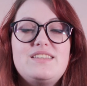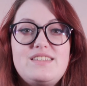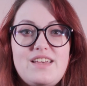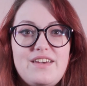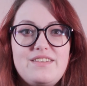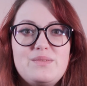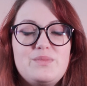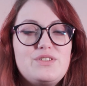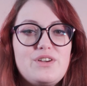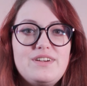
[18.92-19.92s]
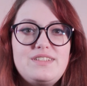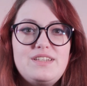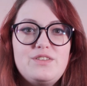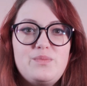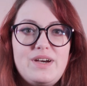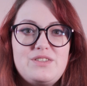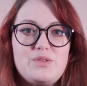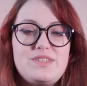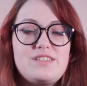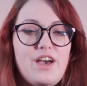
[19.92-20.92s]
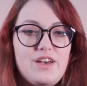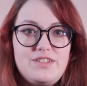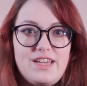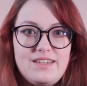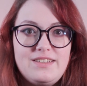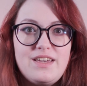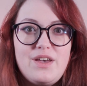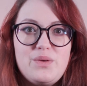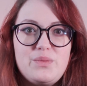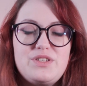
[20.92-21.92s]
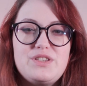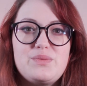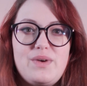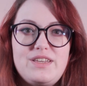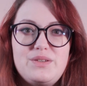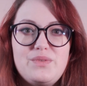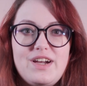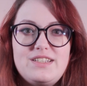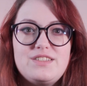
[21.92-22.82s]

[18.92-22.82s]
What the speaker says: So, the majority of my job is coding, which is where you write